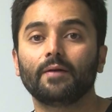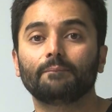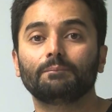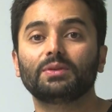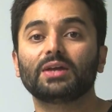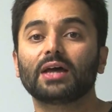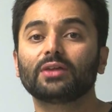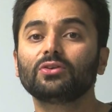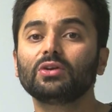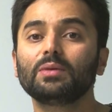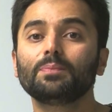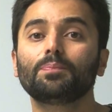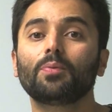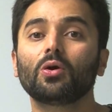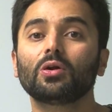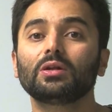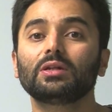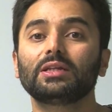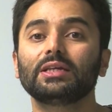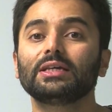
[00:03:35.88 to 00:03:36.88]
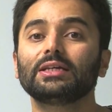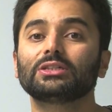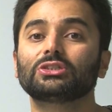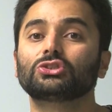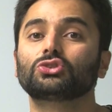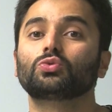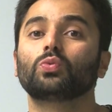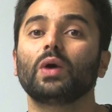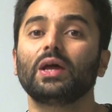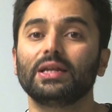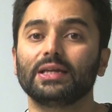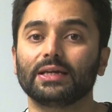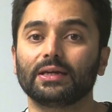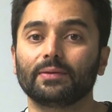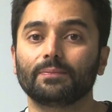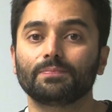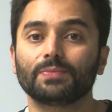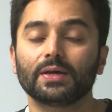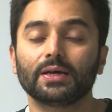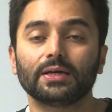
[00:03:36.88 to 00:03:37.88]
The other important thing is swelling.
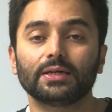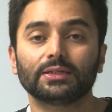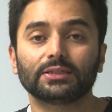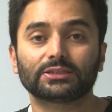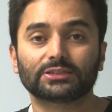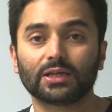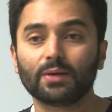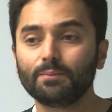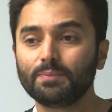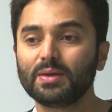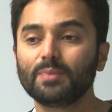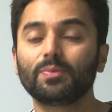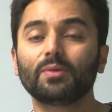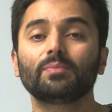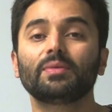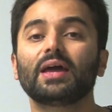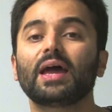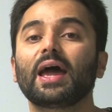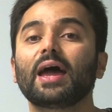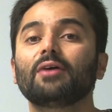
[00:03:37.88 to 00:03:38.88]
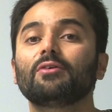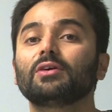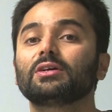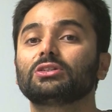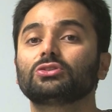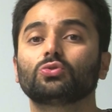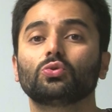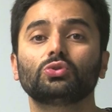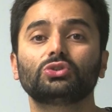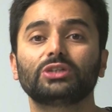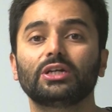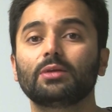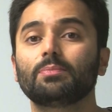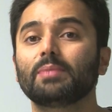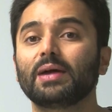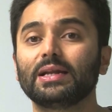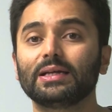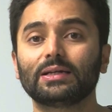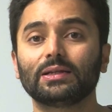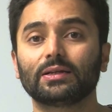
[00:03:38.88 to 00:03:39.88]
Some people may have associated
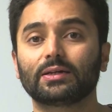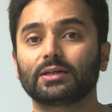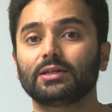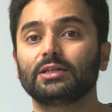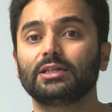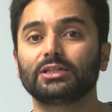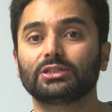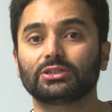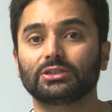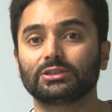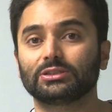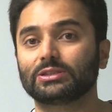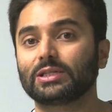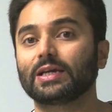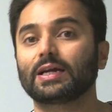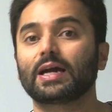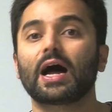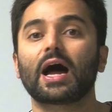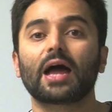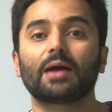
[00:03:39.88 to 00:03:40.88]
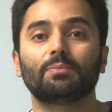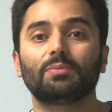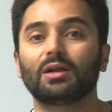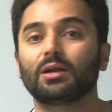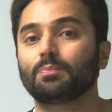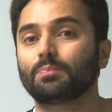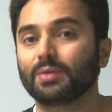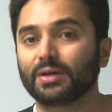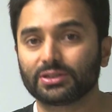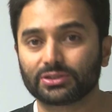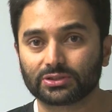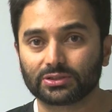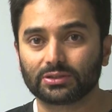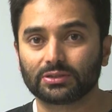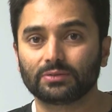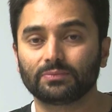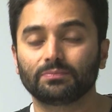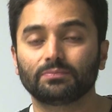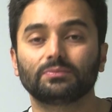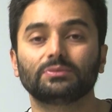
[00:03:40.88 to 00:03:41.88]
medical conditions like high blood
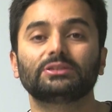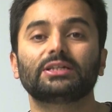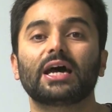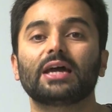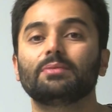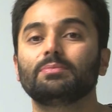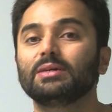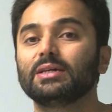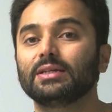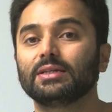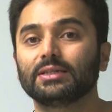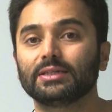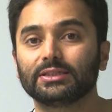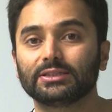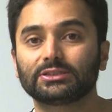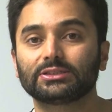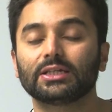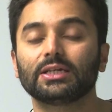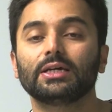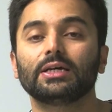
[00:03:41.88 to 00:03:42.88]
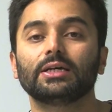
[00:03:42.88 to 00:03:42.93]
pressure, diabetes,